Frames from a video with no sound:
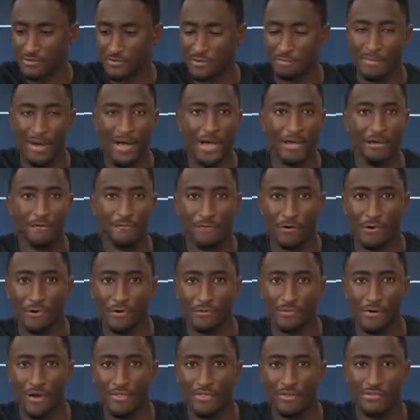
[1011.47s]
to buy a
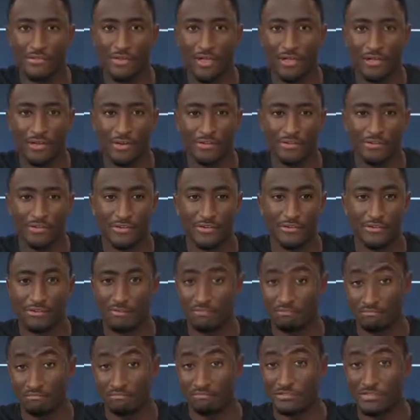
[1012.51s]
phone around this holiday season,
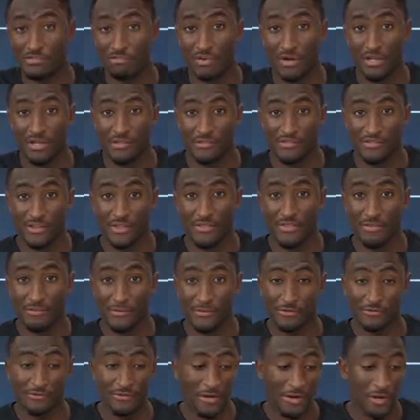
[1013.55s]
you should probably send them
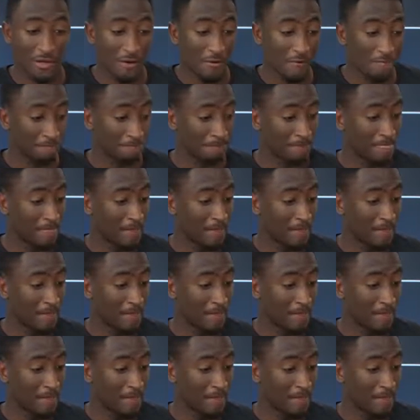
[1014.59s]
this video.